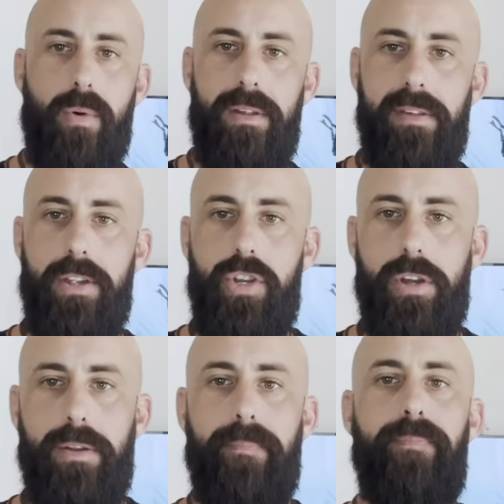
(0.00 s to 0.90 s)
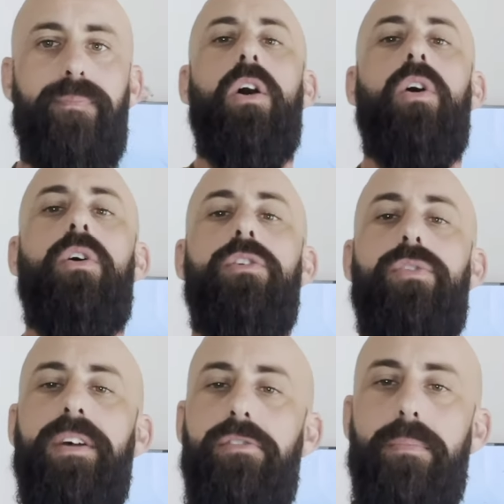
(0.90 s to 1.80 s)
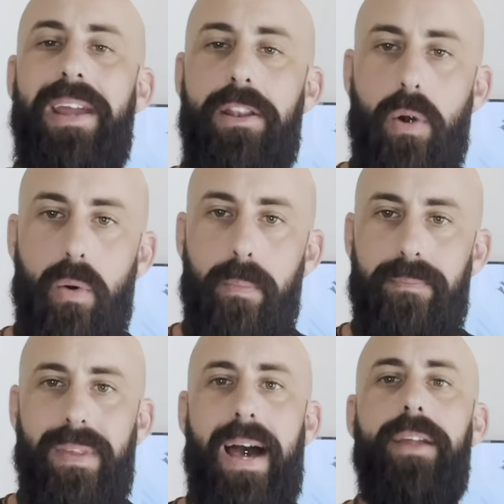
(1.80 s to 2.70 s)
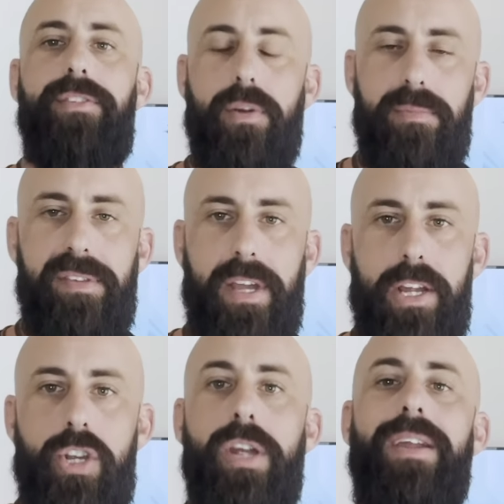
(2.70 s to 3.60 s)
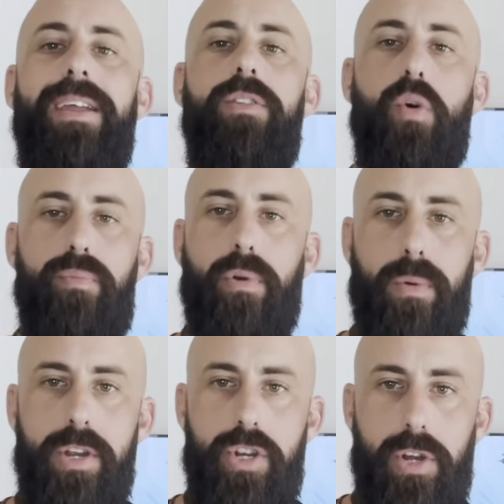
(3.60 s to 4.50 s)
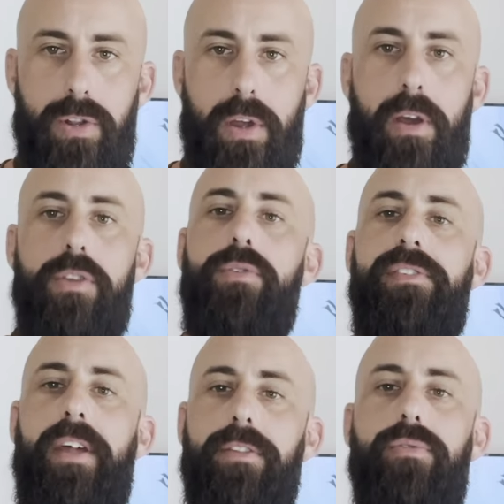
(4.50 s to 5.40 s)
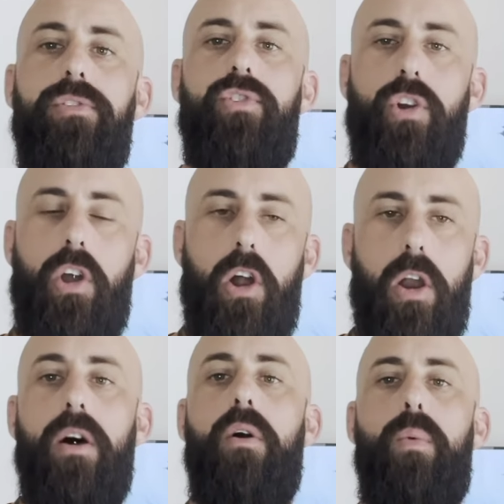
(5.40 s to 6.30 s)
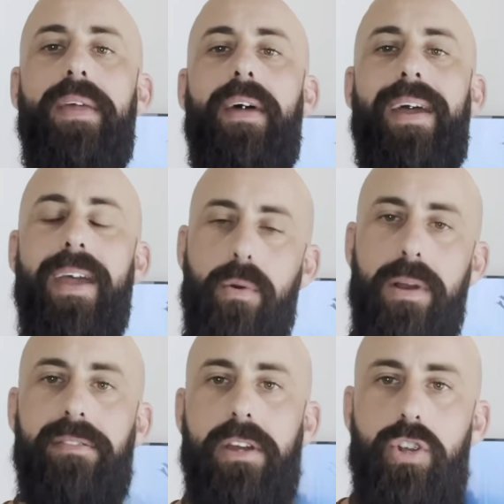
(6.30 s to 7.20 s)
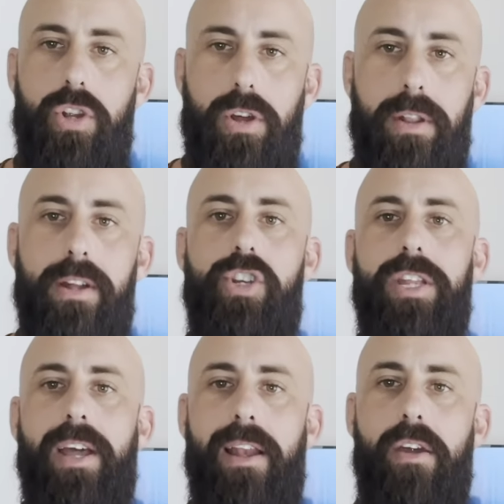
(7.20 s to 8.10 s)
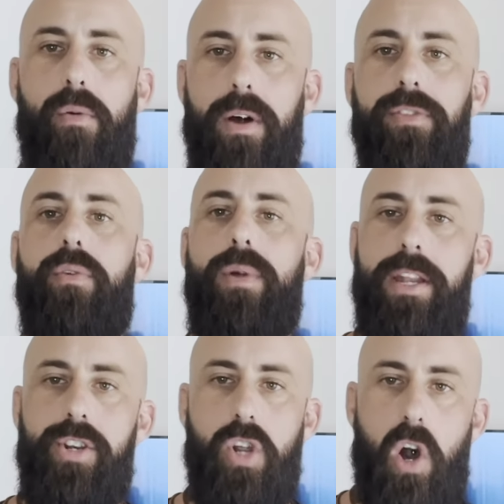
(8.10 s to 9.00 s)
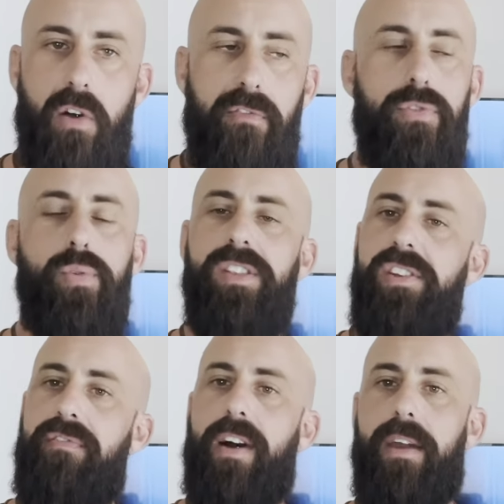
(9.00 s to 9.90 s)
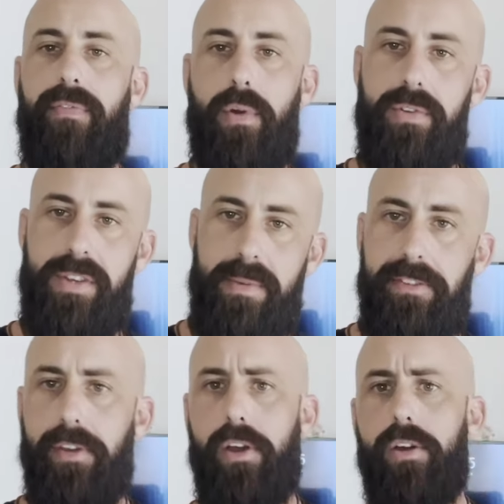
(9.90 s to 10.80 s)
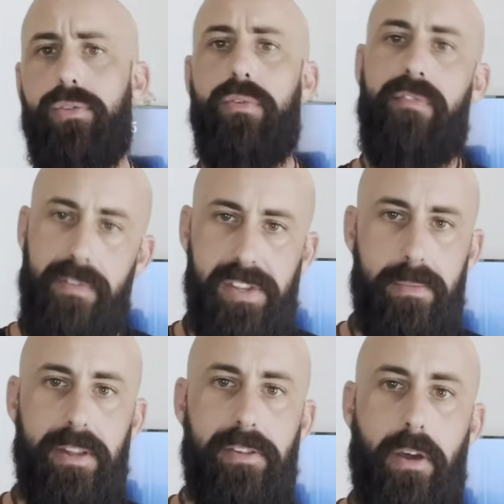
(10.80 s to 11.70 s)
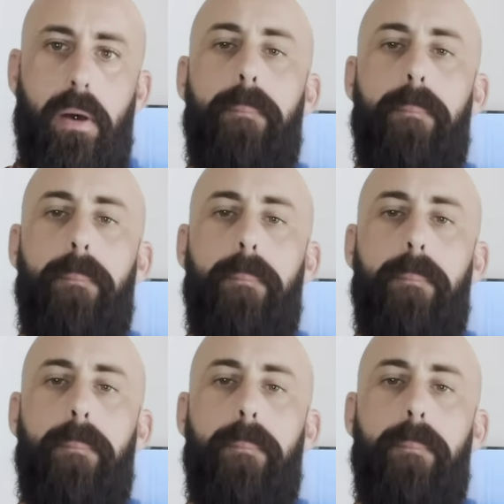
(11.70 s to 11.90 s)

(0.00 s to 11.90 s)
equalization. So as you may know, at some stage in your progression, you start to struggle with equalization, generally around the range of 25-30 meter to 50 meter.